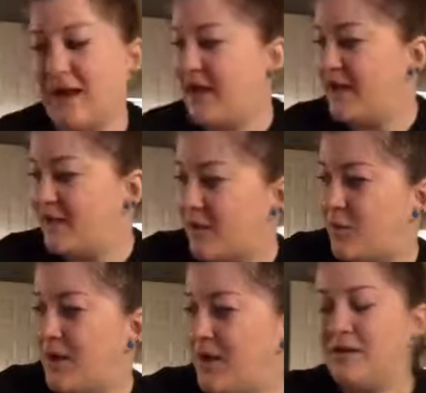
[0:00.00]
an egg
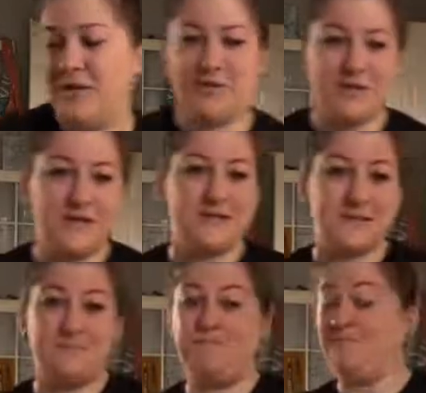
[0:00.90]
that we didn't
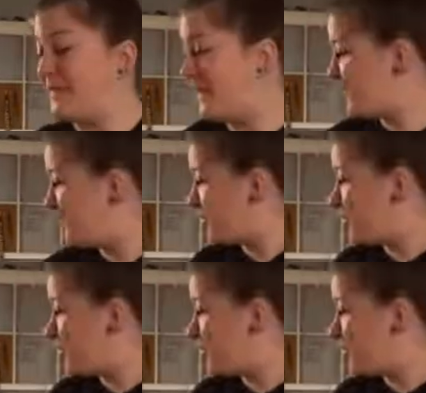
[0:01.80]
notice, it can